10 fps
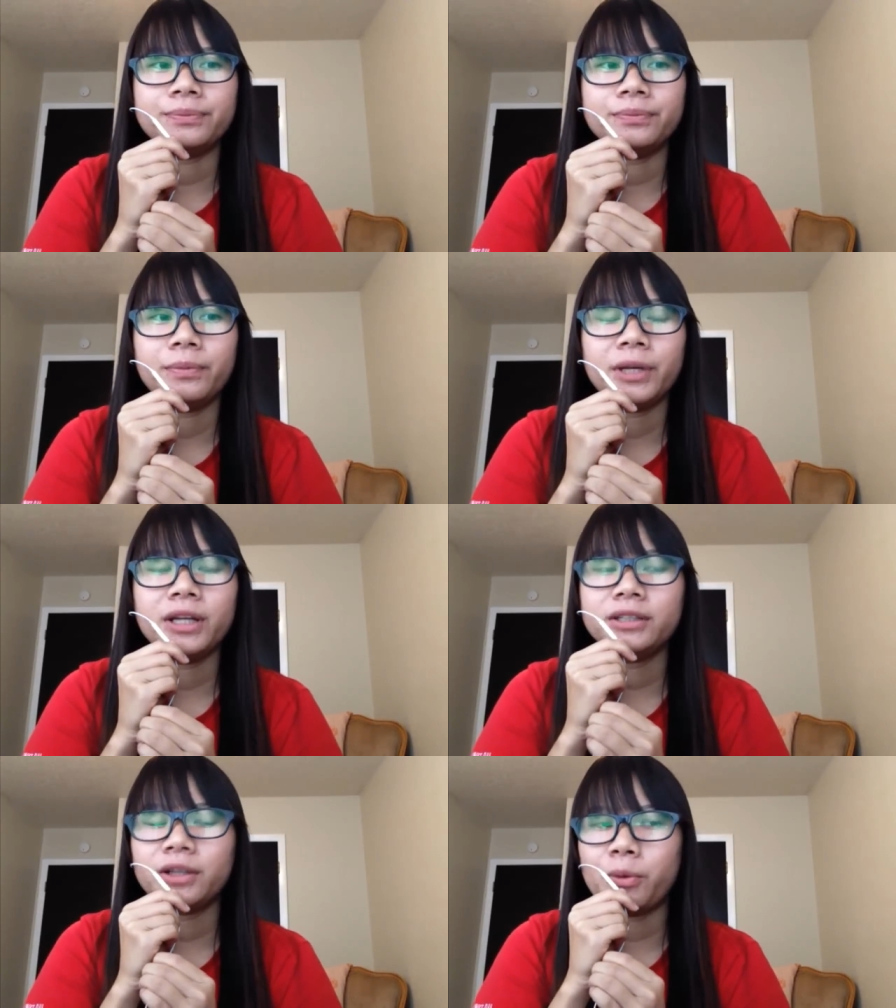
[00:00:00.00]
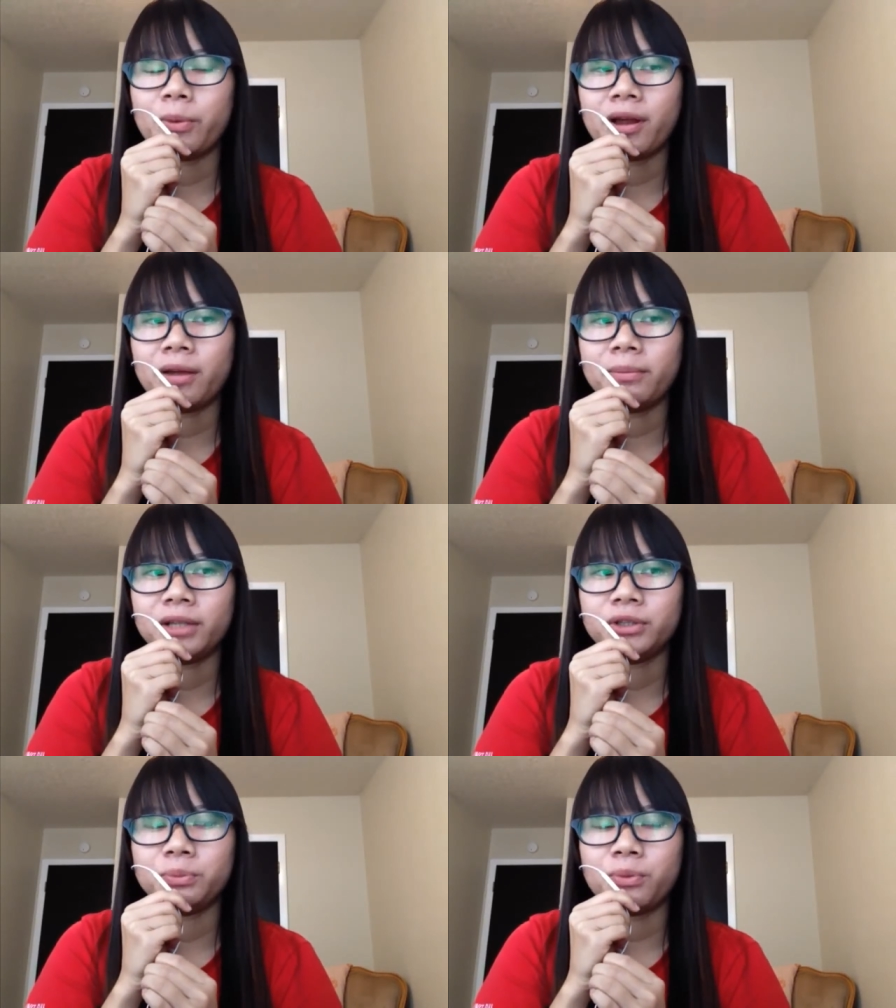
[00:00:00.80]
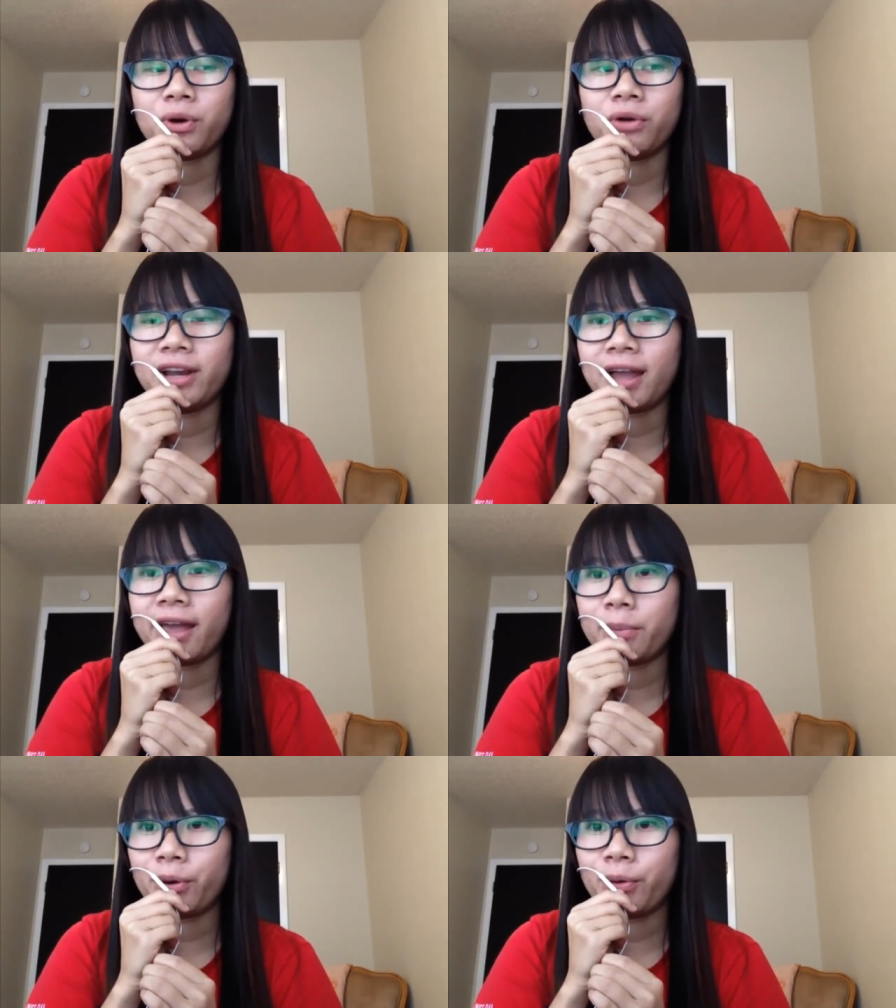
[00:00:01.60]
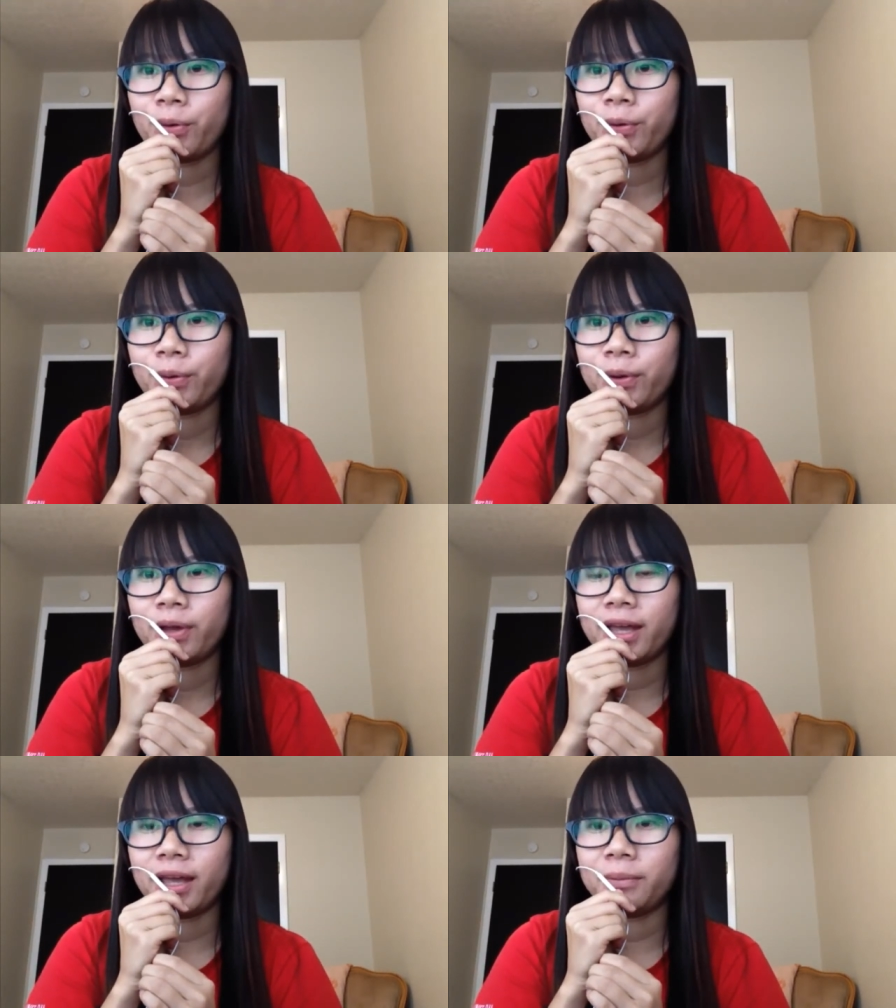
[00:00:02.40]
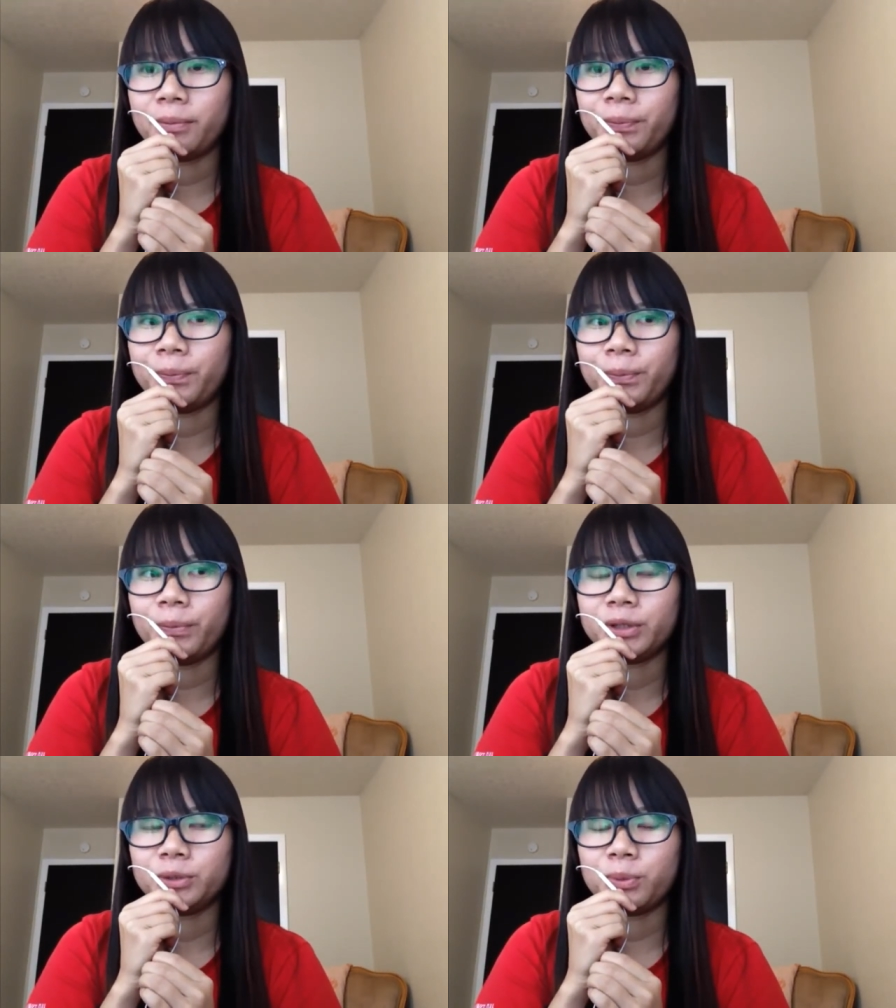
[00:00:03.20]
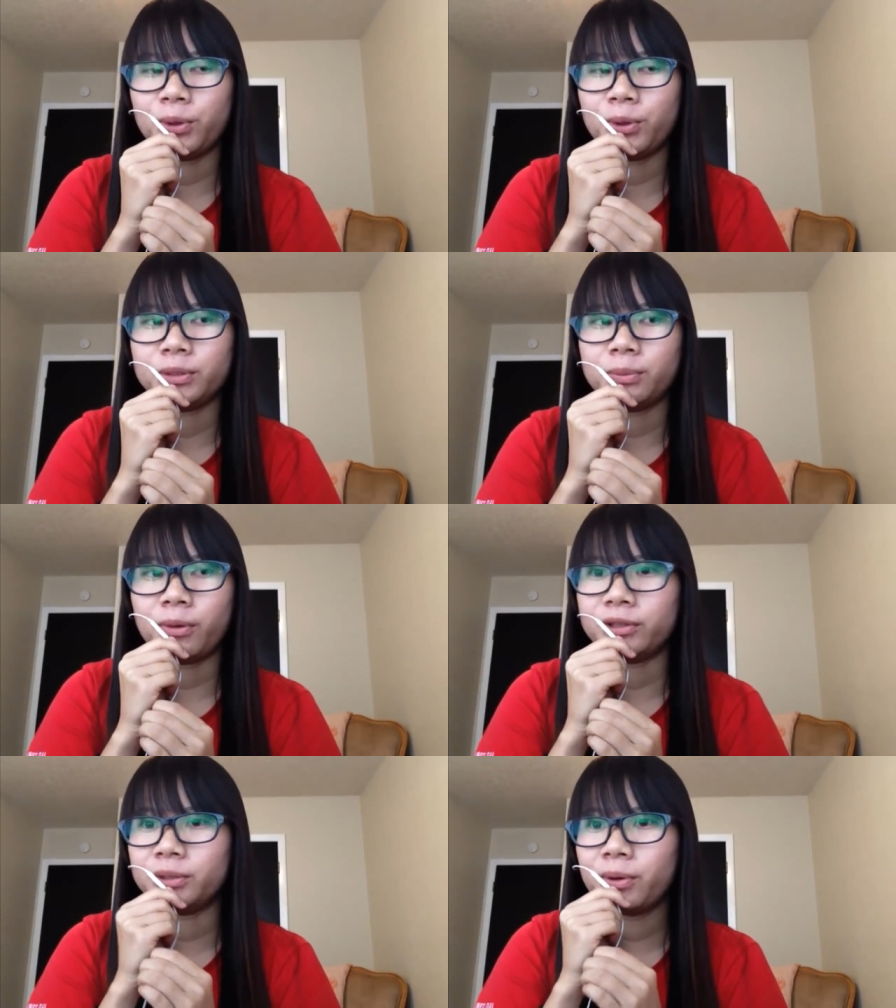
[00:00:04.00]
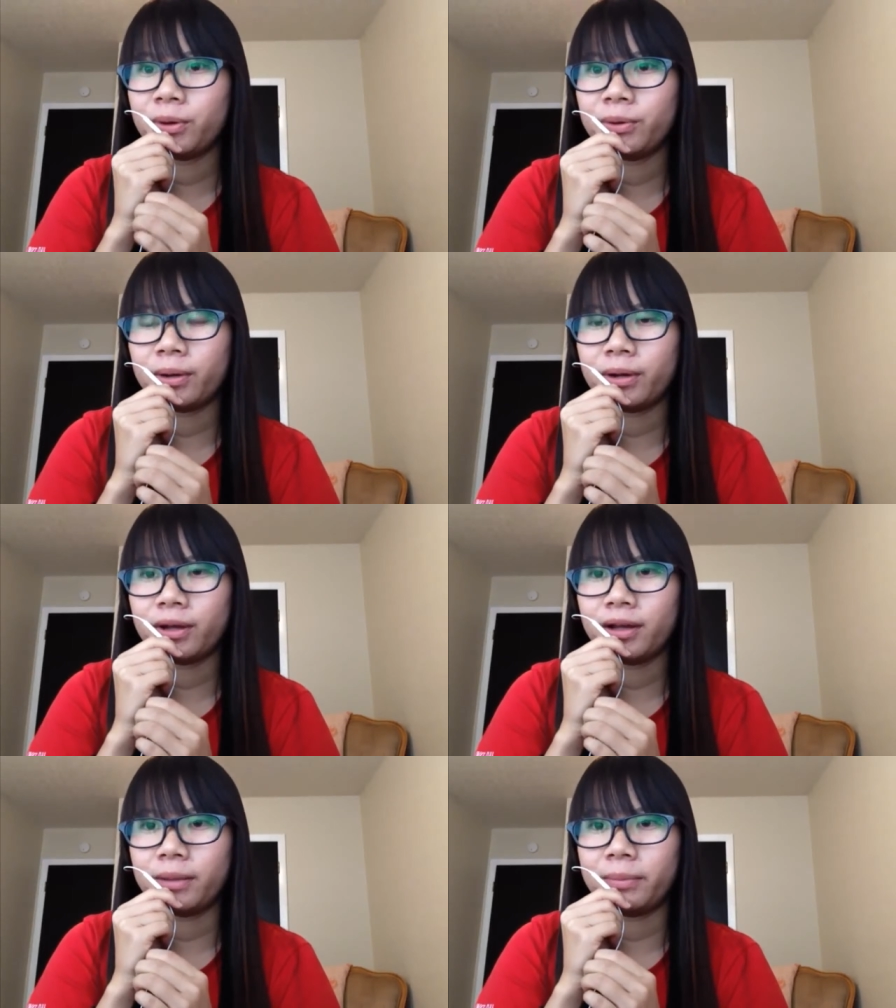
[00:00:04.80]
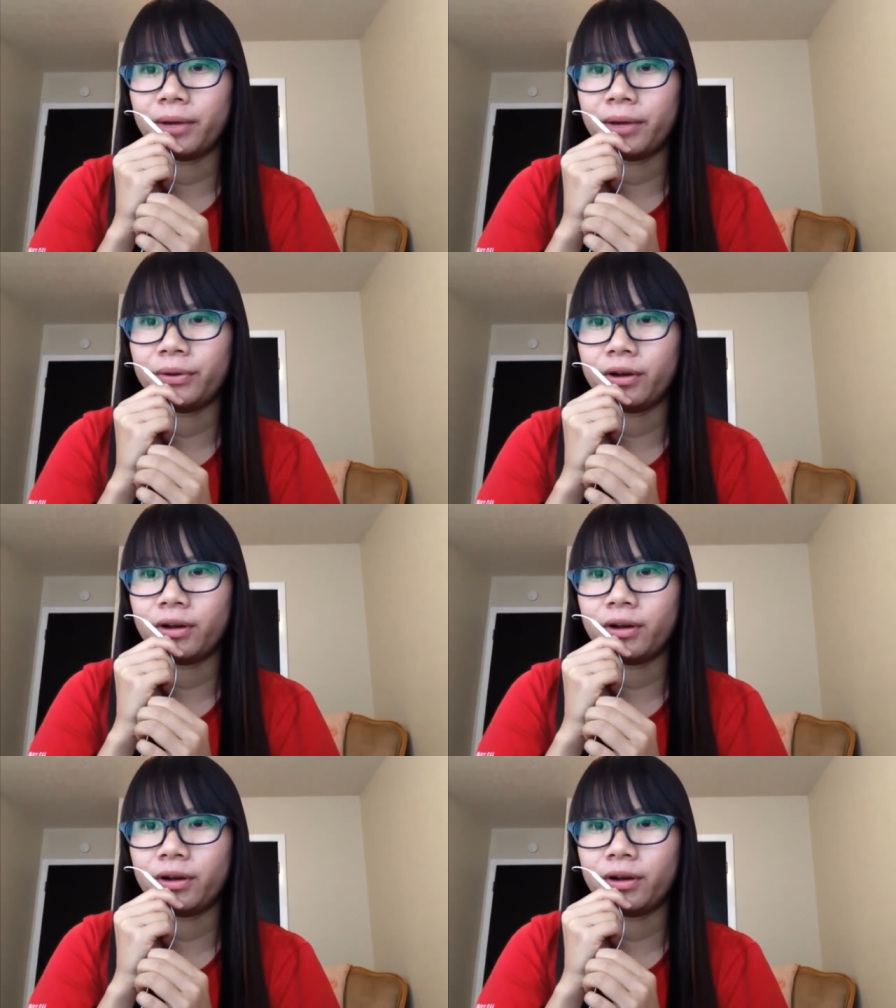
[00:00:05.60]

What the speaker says: because the au pair are much more reliable and much more responsible about